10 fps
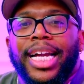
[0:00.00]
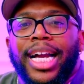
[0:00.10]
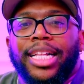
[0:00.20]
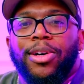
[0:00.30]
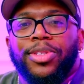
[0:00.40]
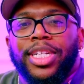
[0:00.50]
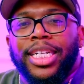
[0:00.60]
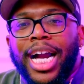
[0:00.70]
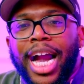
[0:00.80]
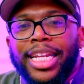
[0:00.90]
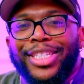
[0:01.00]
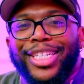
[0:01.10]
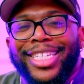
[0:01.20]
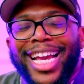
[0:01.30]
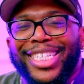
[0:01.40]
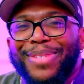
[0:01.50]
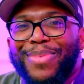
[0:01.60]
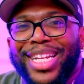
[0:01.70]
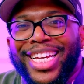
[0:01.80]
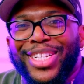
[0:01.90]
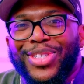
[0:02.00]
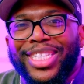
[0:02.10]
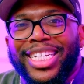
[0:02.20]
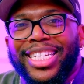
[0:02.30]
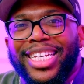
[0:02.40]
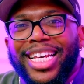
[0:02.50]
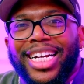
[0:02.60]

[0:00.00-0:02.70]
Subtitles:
I got closer to God, it's actually pretty interesting,